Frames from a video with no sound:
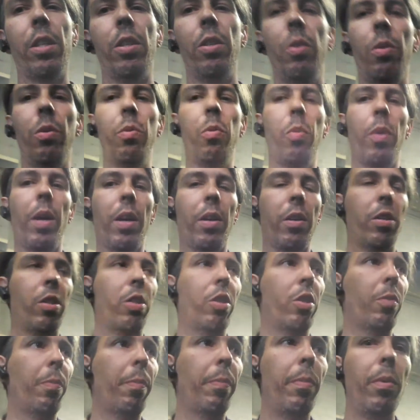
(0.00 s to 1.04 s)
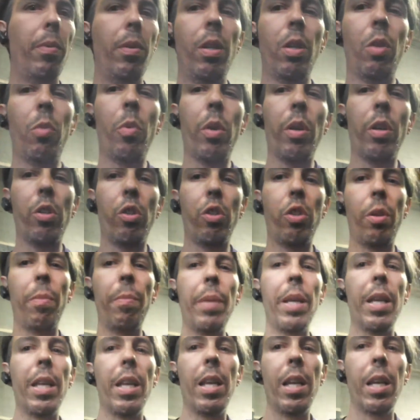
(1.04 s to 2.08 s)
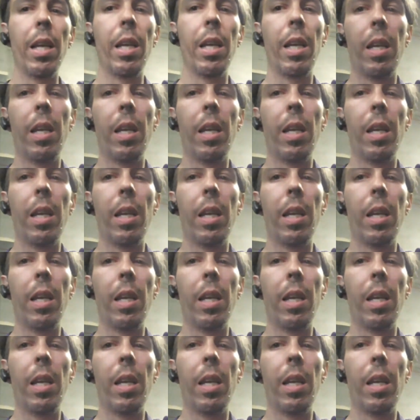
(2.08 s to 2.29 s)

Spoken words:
to where it's, where it should be.